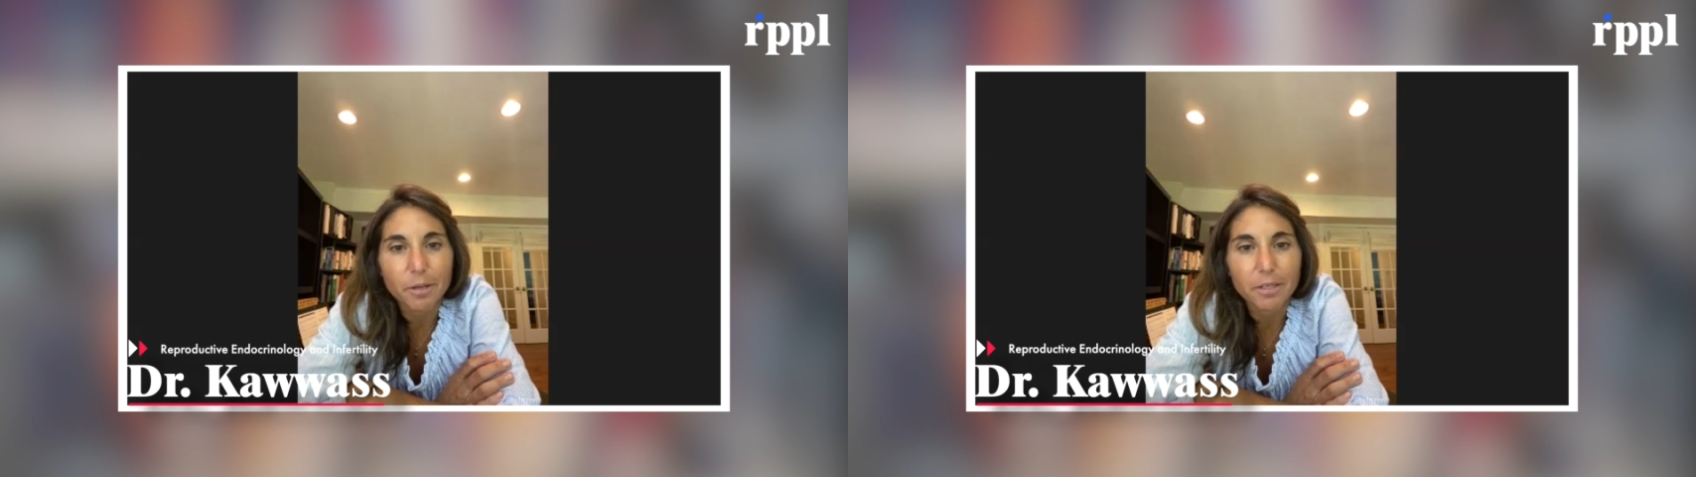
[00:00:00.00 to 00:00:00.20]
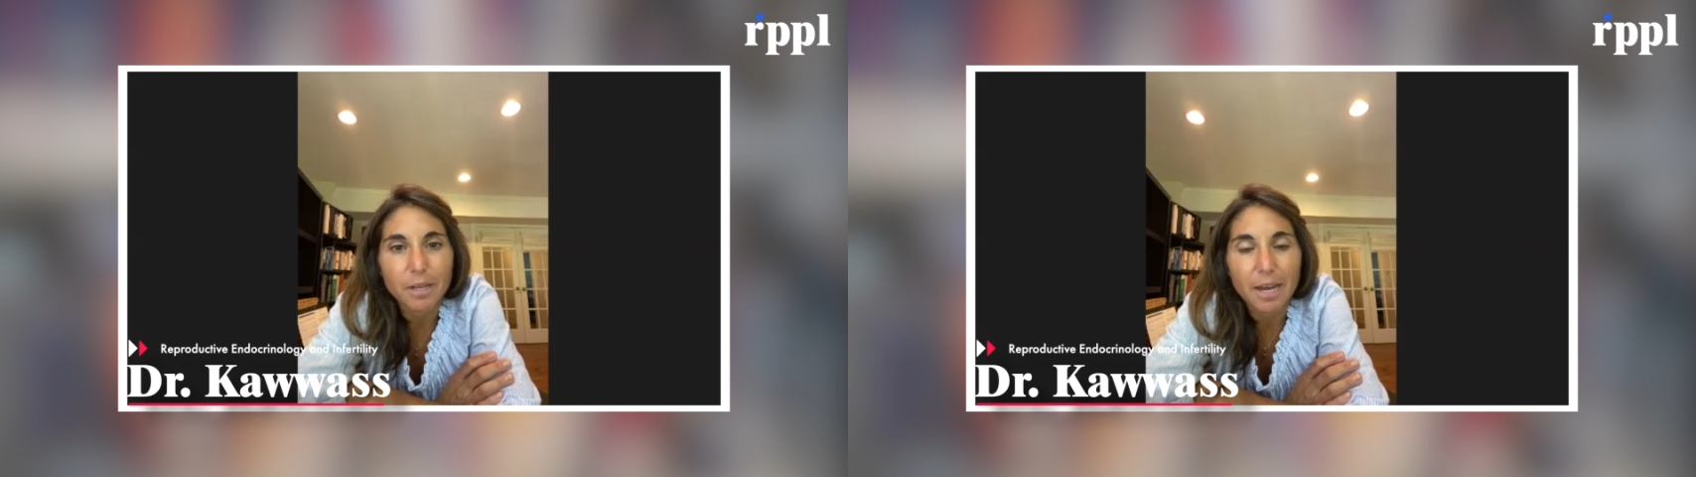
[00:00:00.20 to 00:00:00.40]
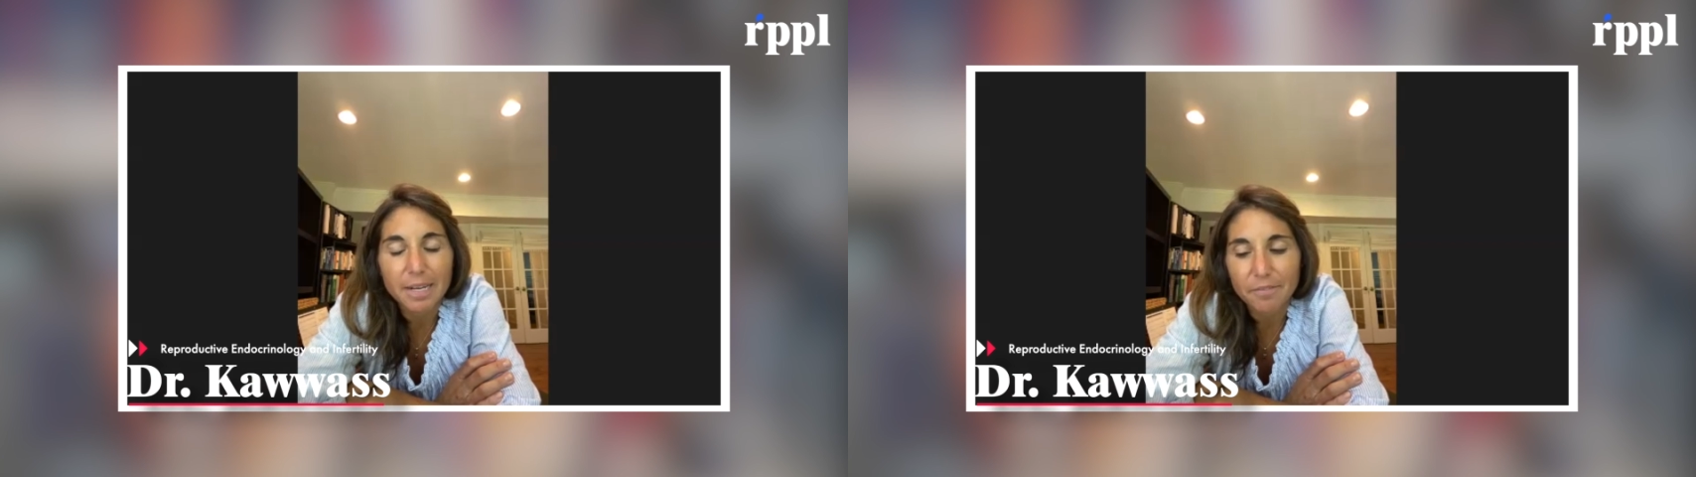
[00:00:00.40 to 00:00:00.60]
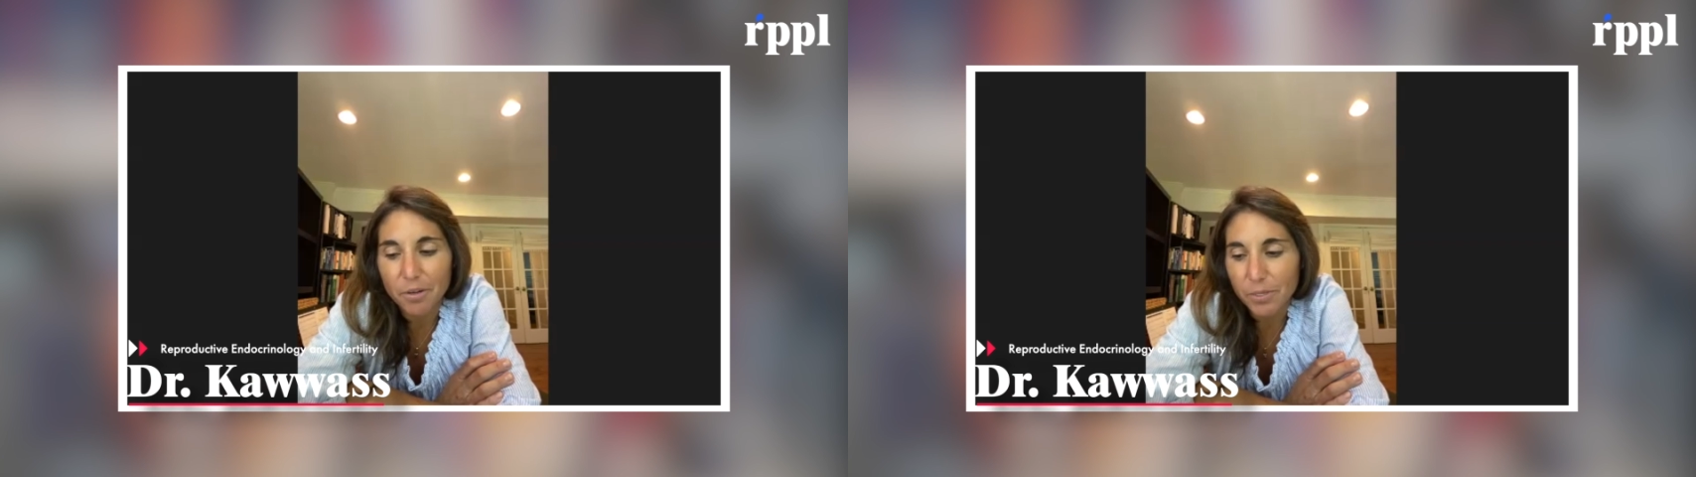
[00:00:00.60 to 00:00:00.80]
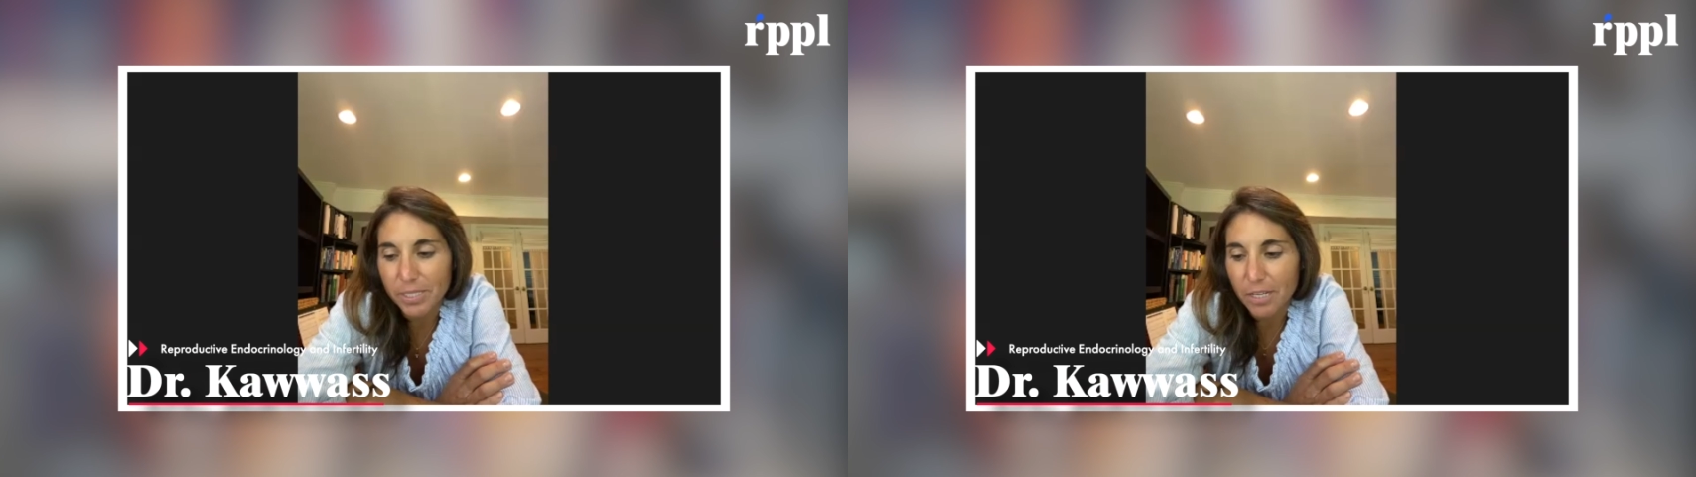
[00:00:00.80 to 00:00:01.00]
not
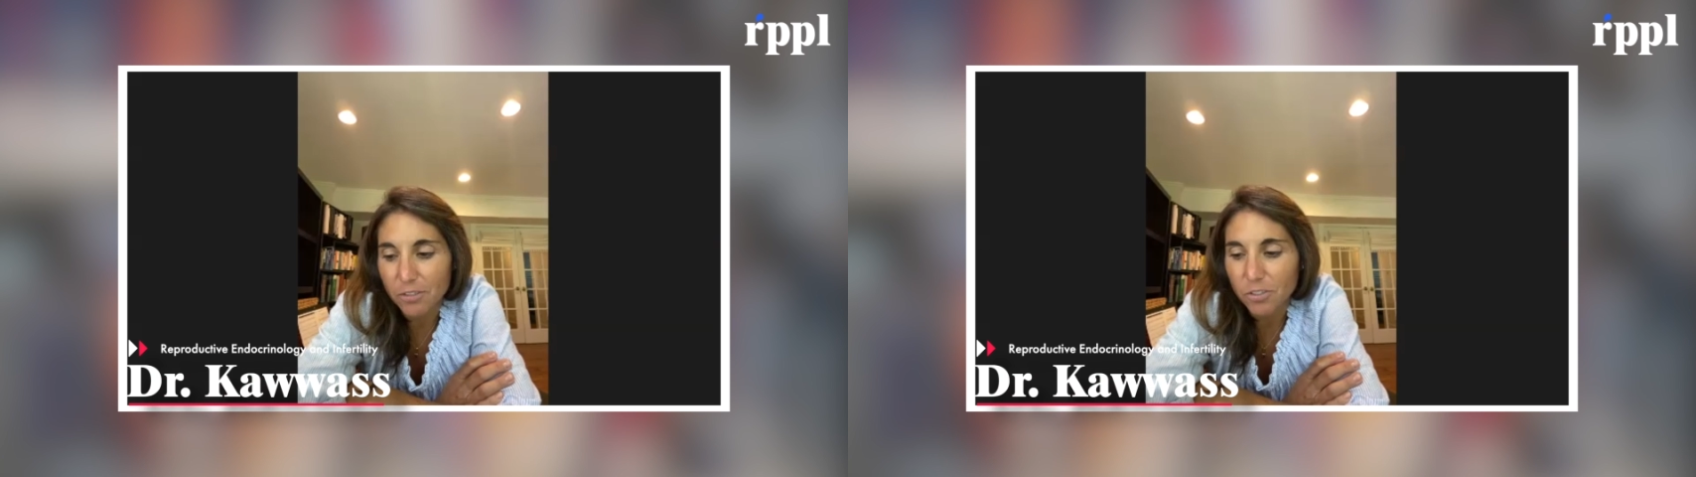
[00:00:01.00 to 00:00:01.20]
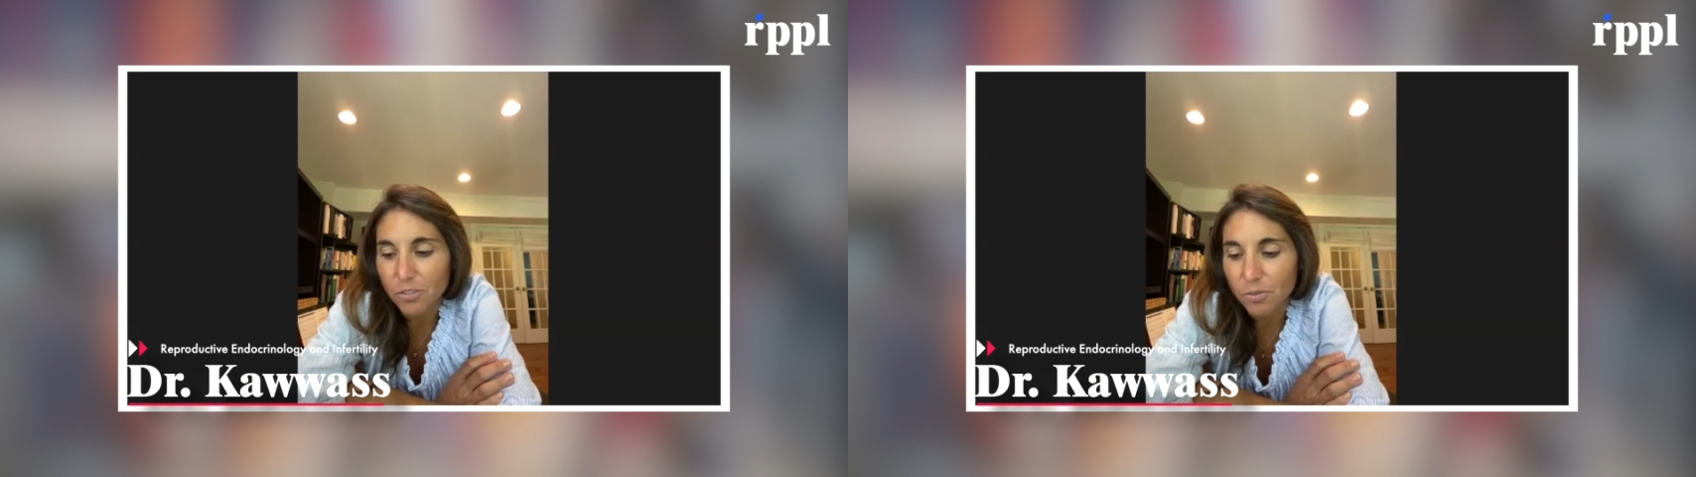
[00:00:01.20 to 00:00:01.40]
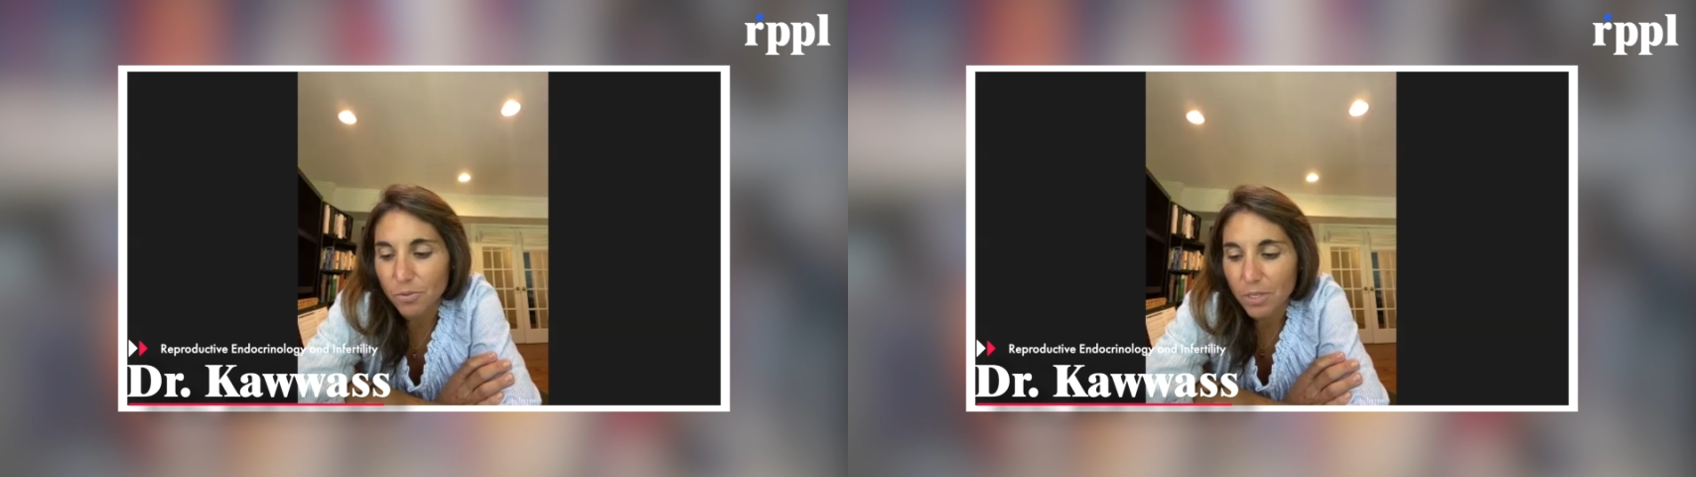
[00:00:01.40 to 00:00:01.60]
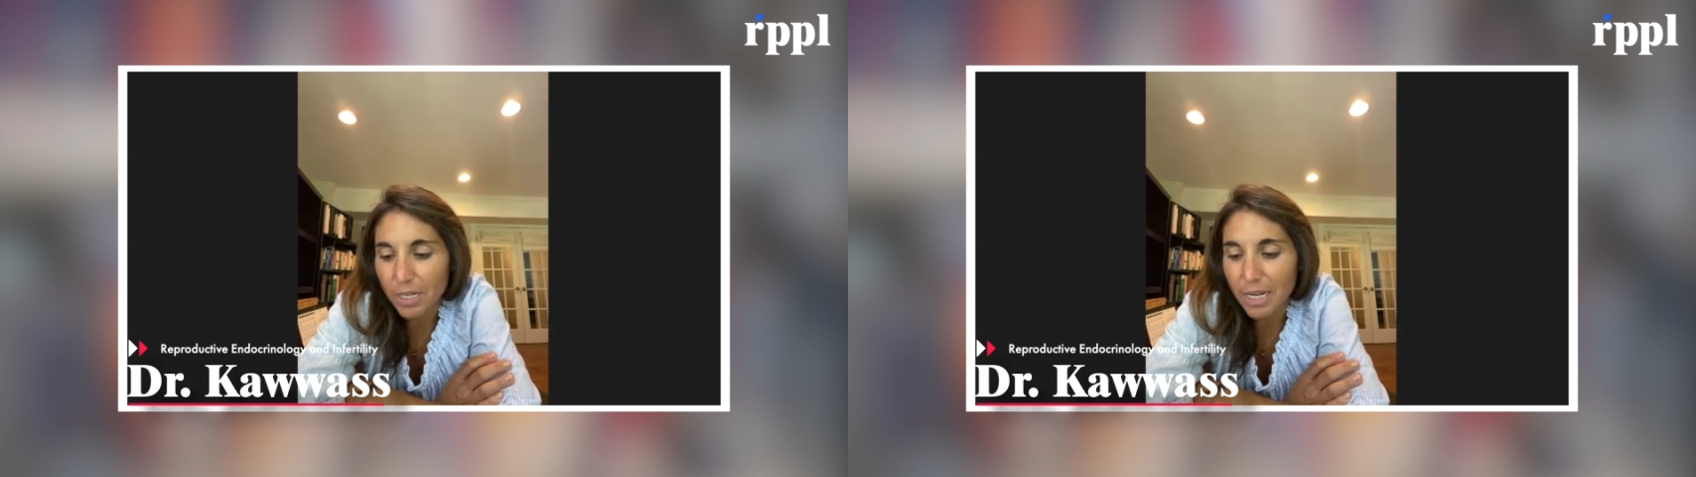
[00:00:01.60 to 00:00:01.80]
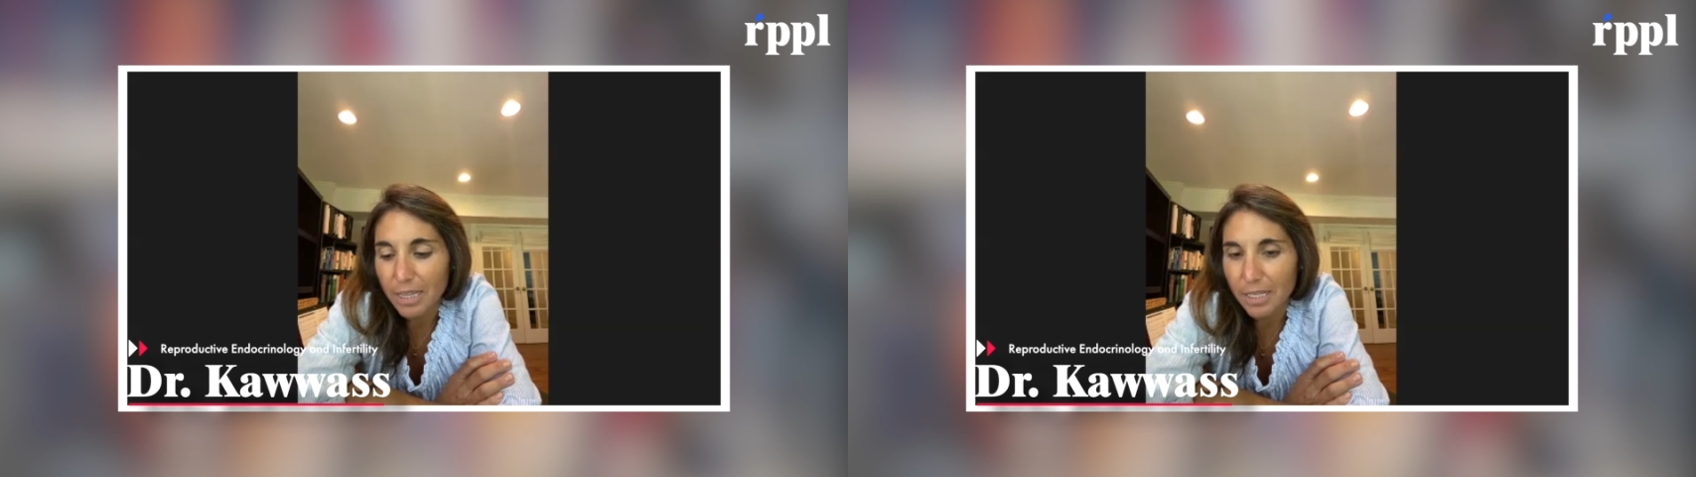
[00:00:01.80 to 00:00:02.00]
everyone tells you that
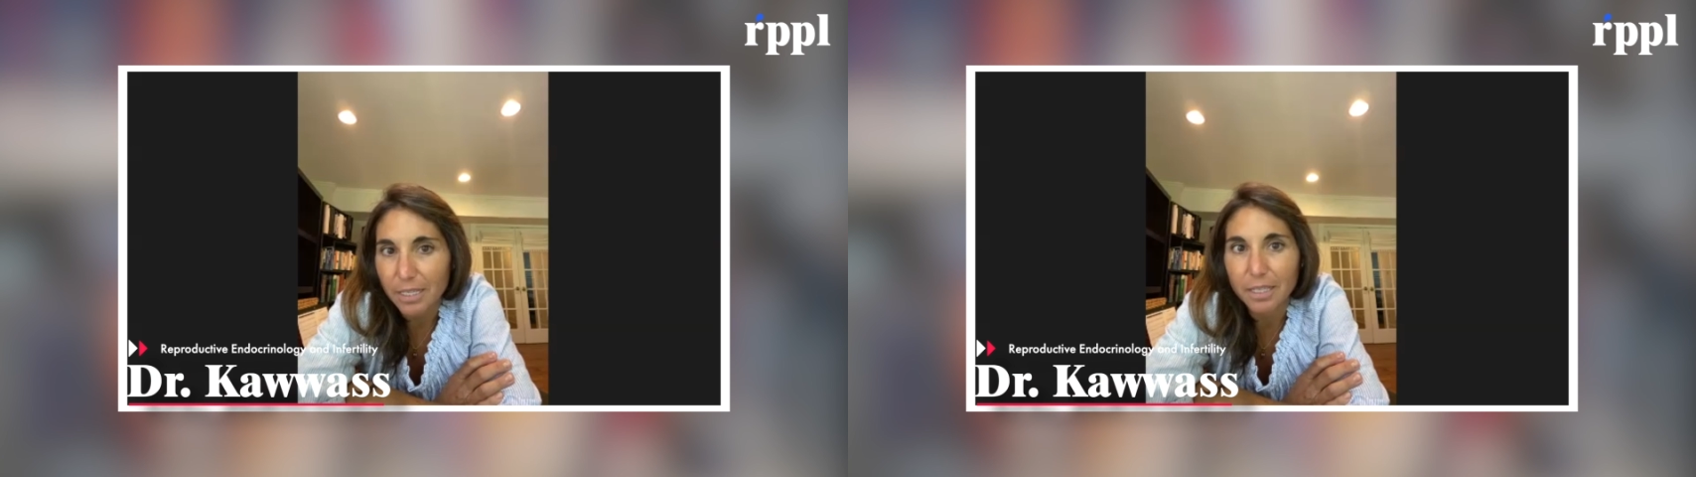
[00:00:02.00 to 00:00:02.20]
I think